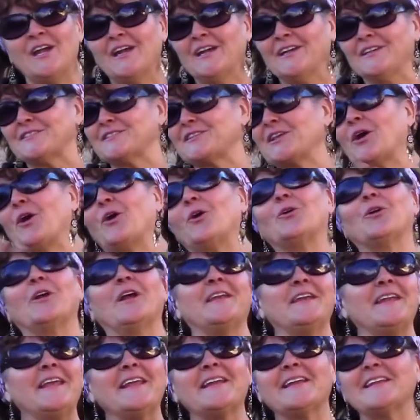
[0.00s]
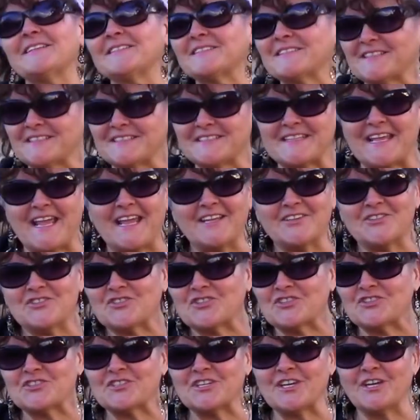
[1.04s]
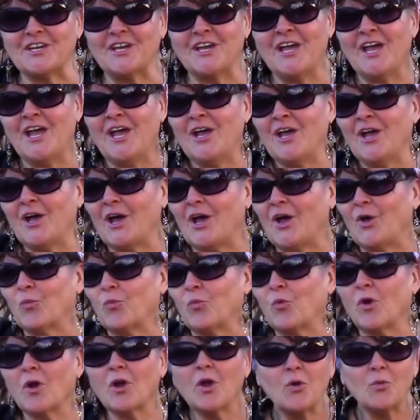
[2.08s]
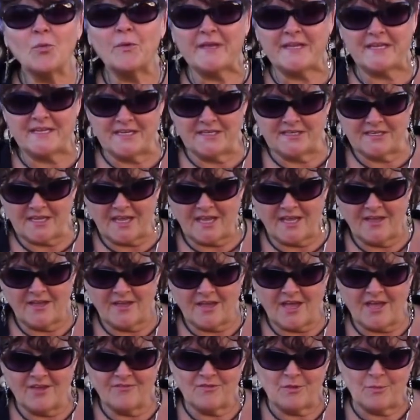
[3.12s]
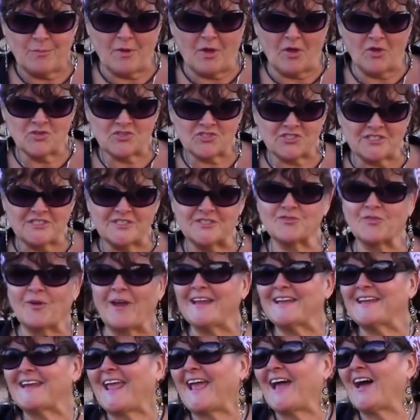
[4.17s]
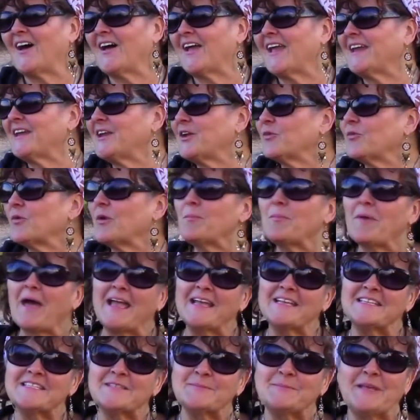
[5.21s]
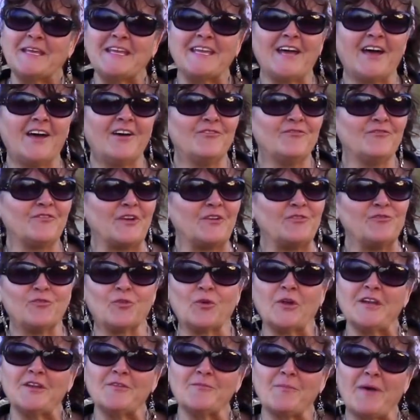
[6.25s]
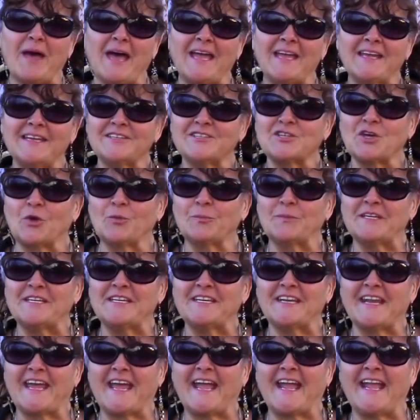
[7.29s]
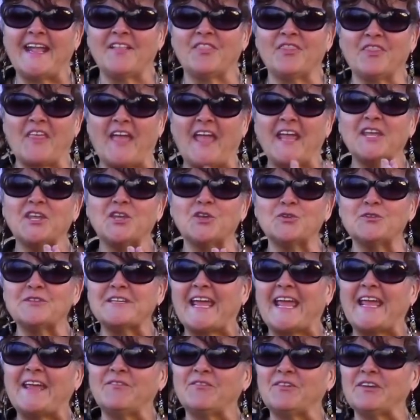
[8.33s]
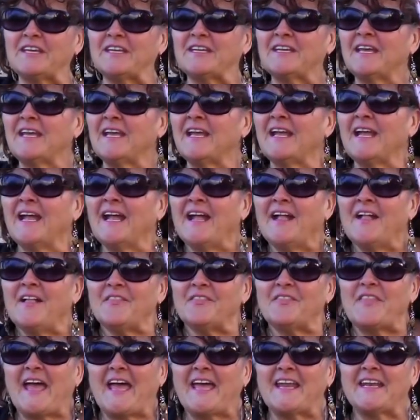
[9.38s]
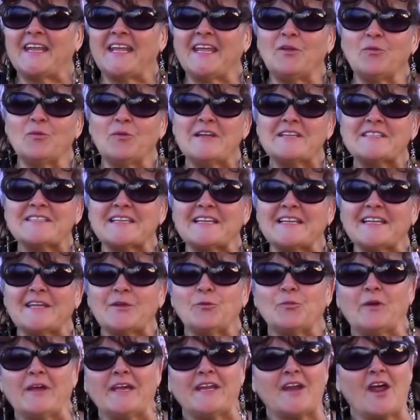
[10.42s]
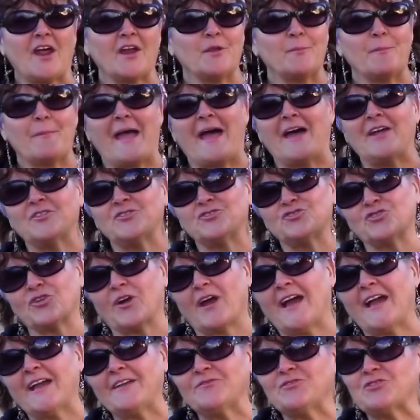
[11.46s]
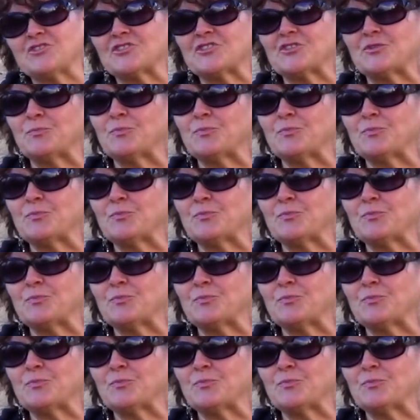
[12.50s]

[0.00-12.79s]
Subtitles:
So needless to say, it's just a whirlwind of emotions right now. And it reminds me of a friend of mine told me today, thank you, David, that he recently went on a mountain drive, just a